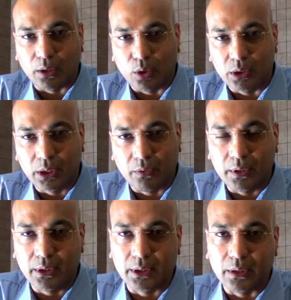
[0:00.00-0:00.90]
the
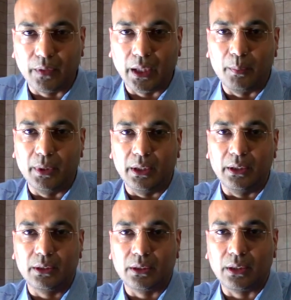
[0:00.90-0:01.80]
consequences of
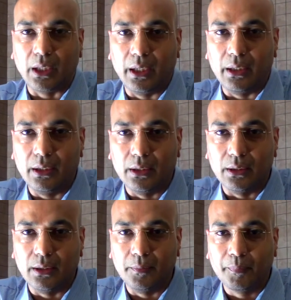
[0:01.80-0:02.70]
diabetes and
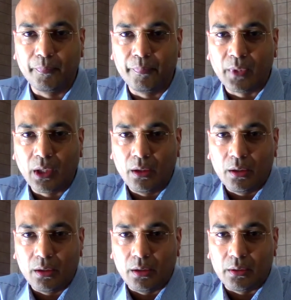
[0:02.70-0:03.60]
uh,
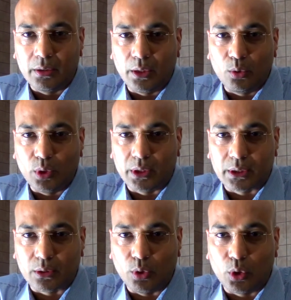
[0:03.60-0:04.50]
they know
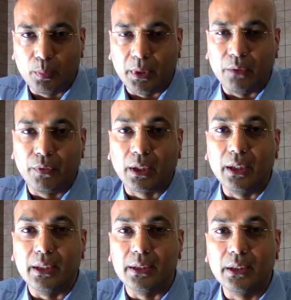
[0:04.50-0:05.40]
it's going to be
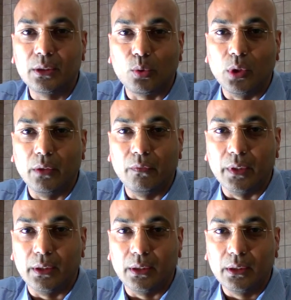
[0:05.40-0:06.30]
difficult disease to live
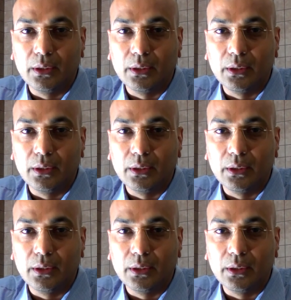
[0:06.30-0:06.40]
with.